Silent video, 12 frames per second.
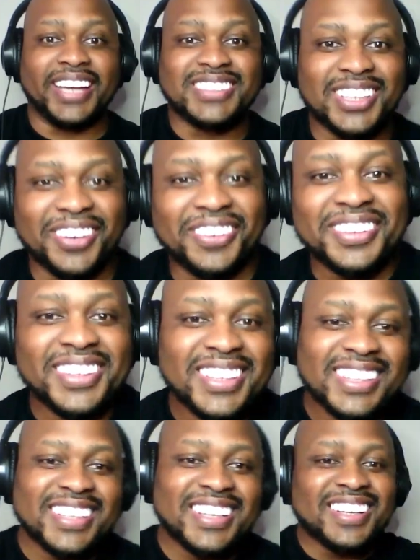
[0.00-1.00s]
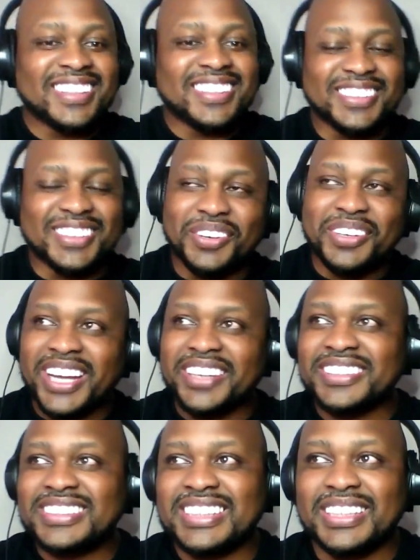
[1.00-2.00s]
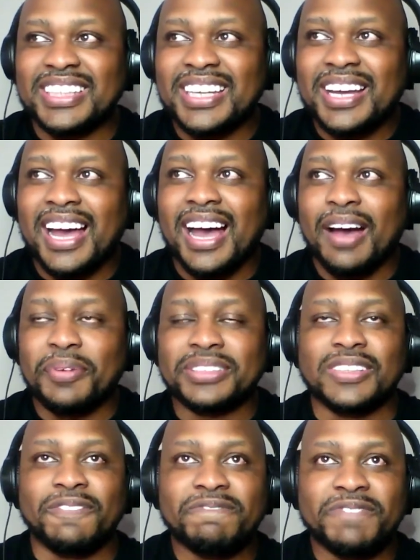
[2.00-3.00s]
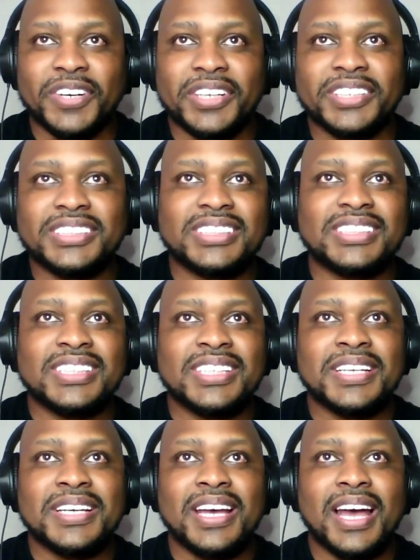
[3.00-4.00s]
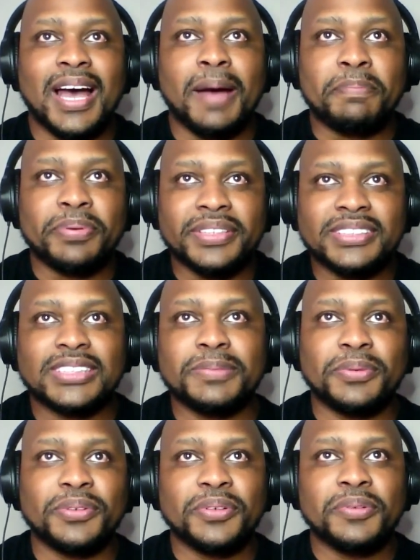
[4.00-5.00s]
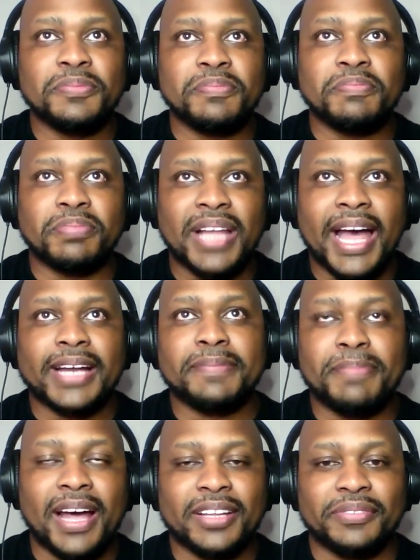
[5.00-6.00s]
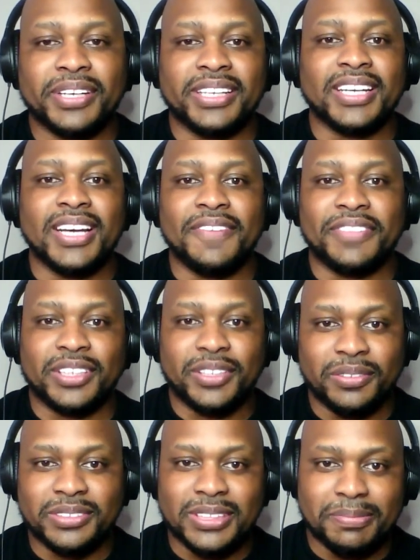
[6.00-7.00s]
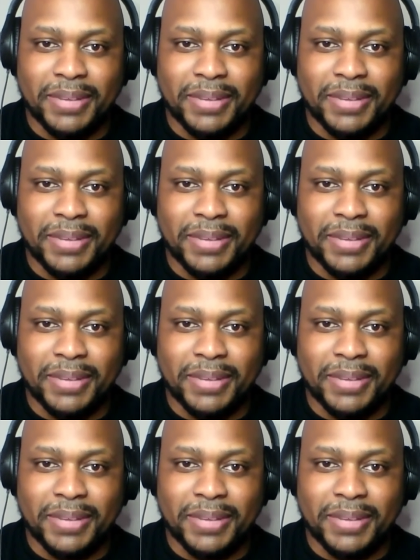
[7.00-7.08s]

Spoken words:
so Lauren Anderson was the first principal Black ballerina of the Houston